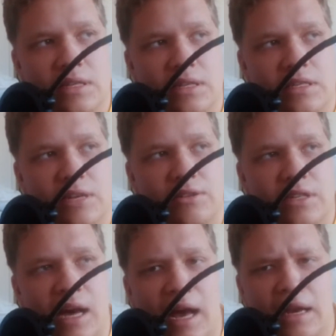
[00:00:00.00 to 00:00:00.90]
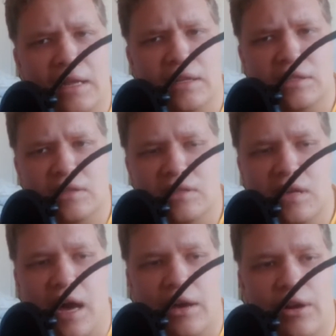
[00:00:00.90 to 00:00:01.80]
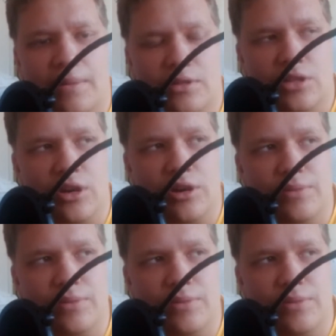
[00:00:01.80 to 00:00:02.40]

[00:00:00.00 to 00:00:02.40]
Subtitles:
in Series 9 in the Zygon episode.